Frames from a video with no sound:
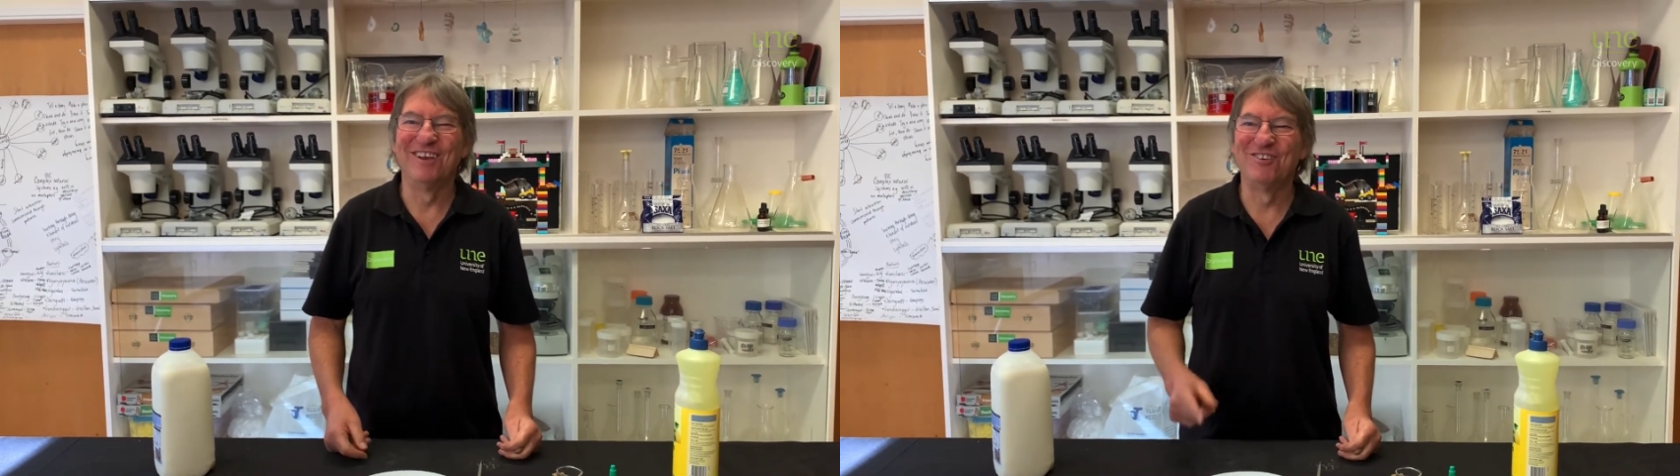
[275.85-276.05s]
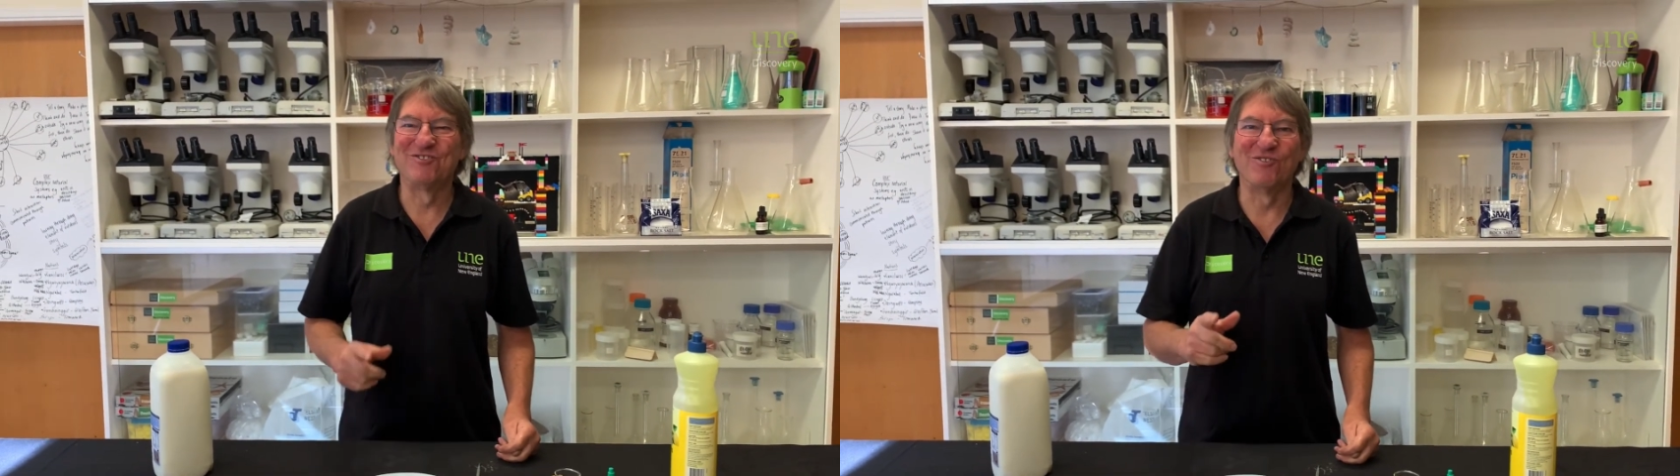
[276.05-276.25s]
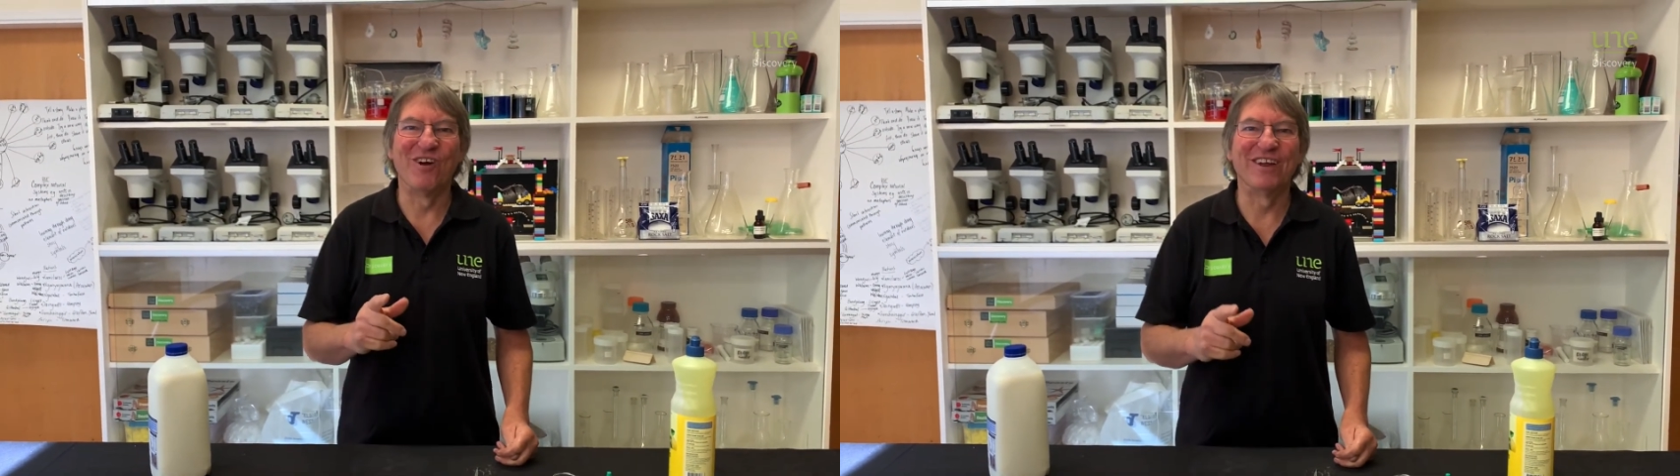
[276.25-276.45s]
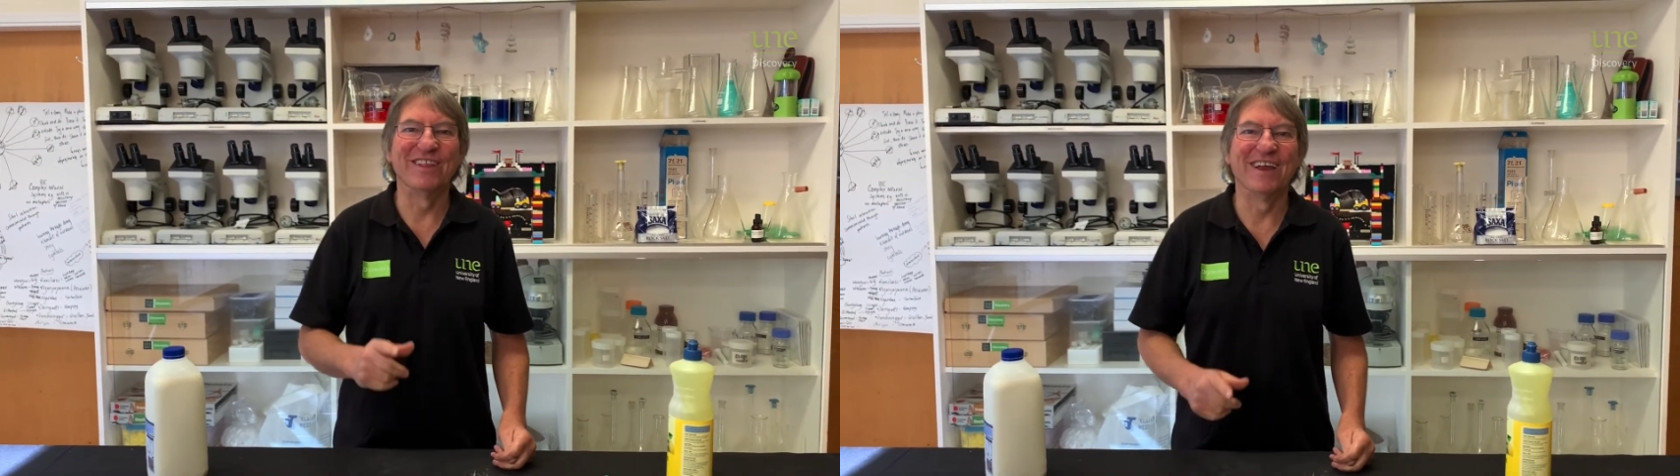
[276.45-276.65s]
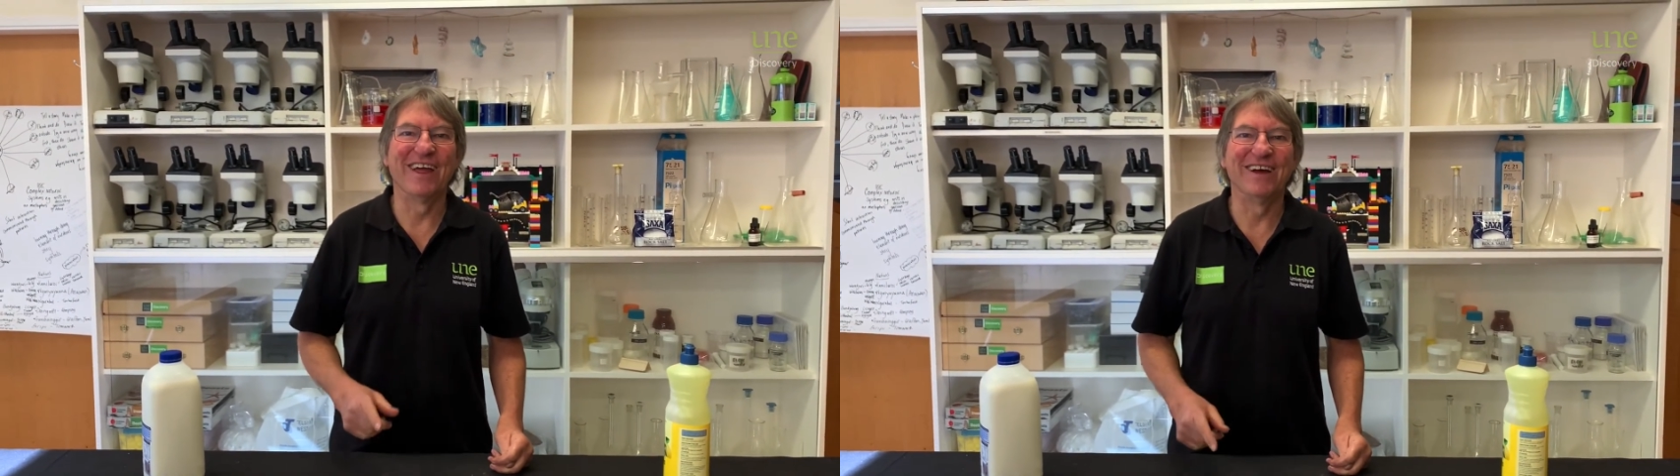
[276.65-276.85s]
trying
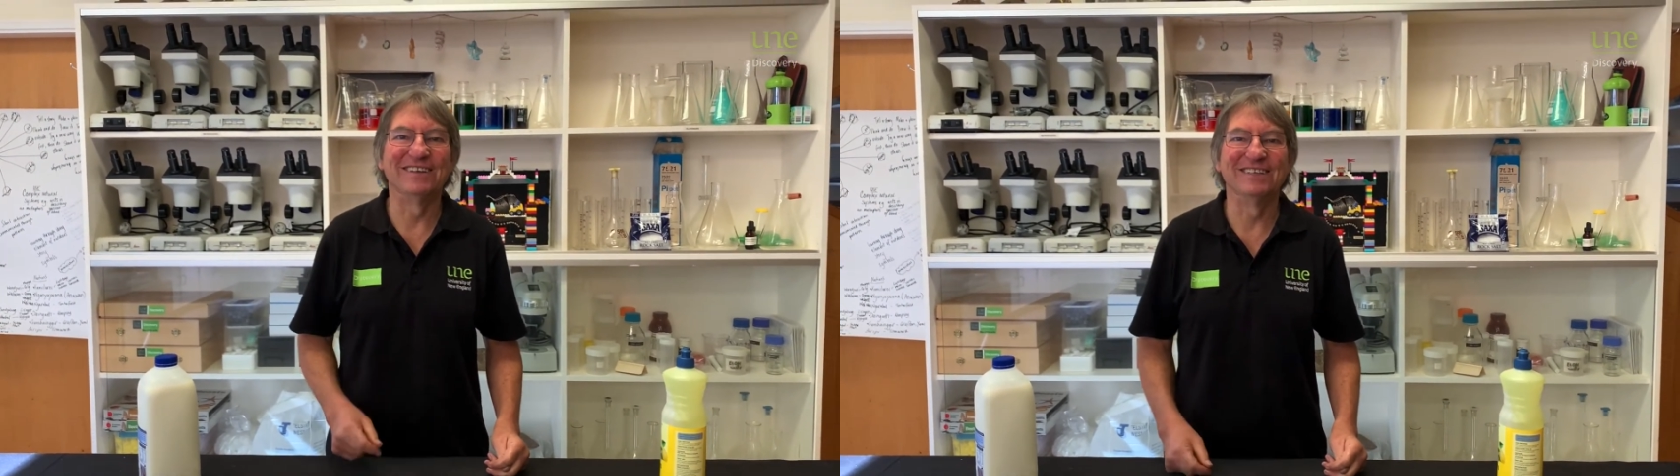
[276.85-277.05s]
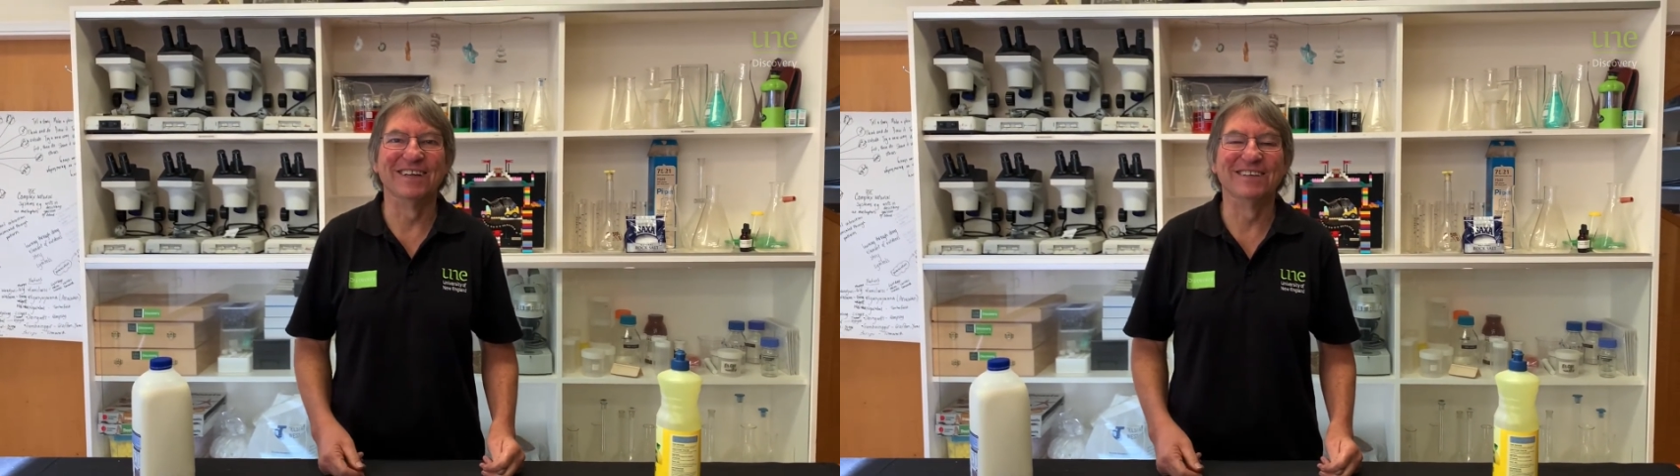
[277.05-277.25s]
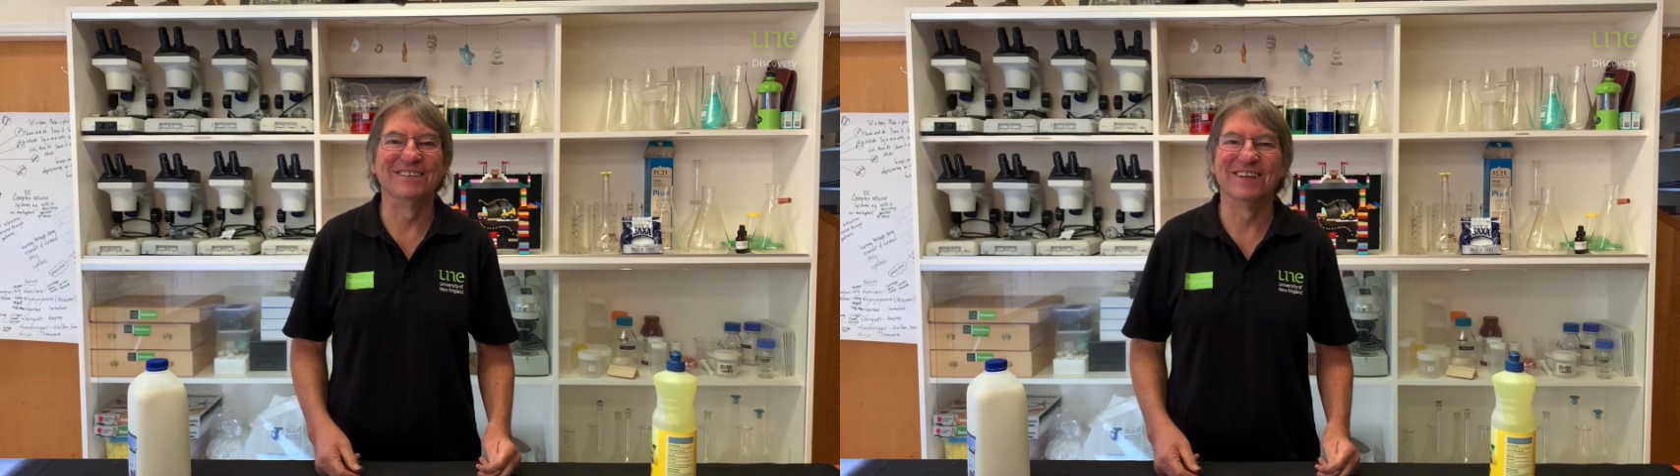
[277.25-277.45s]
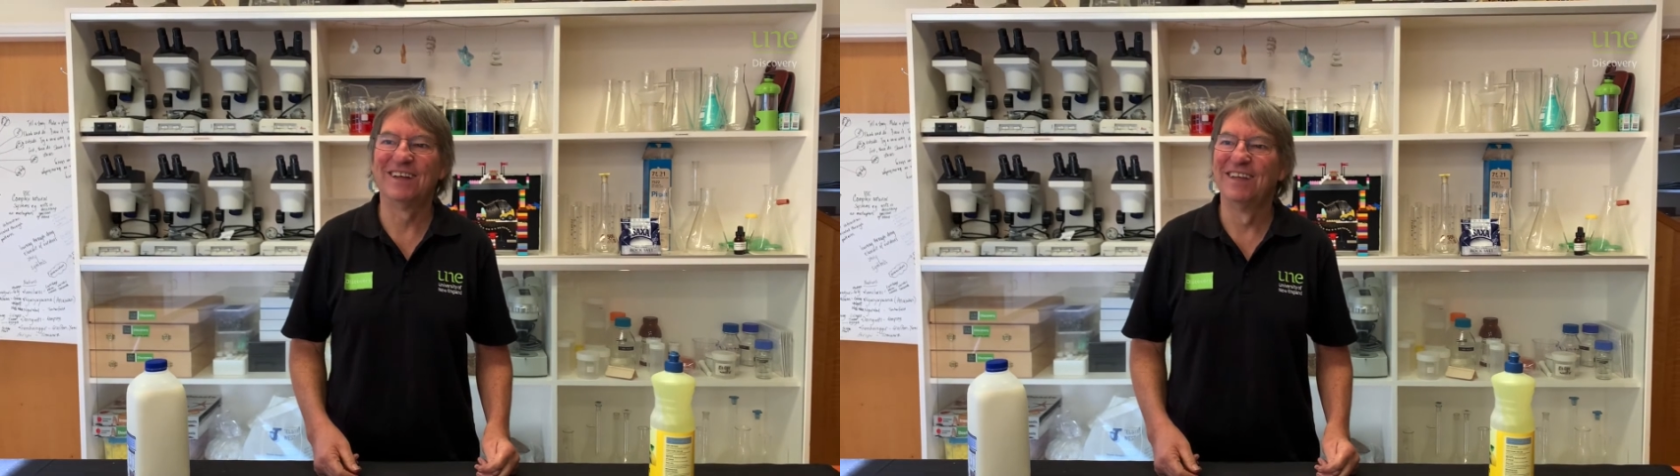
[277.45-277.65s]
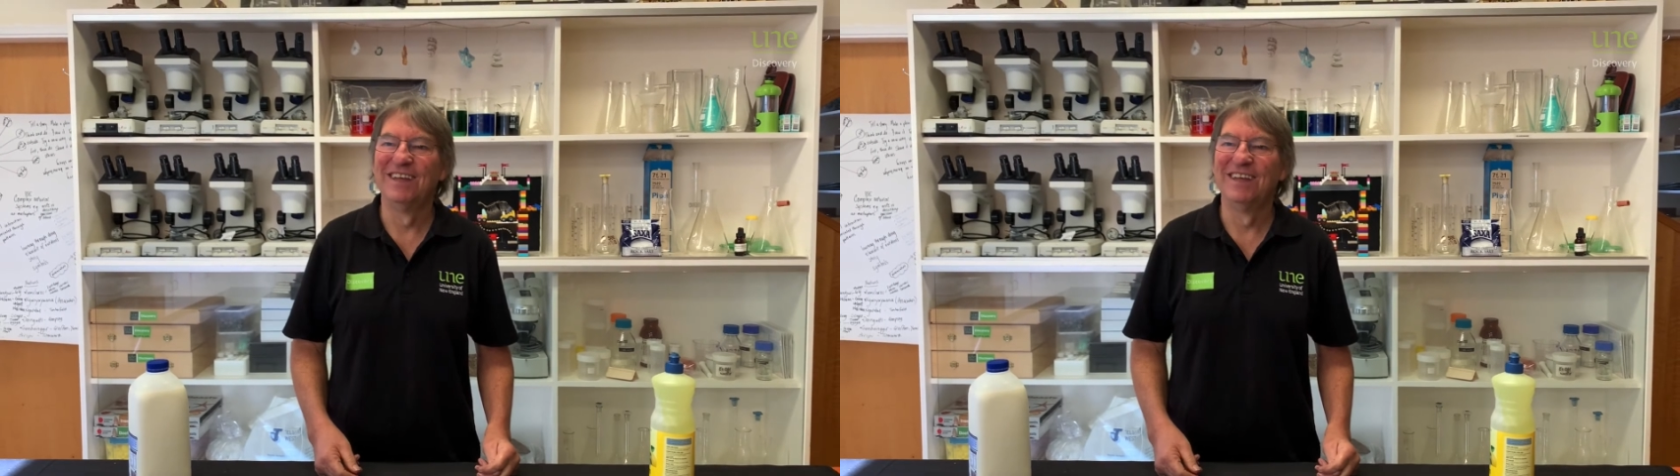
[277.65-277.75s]
that out, and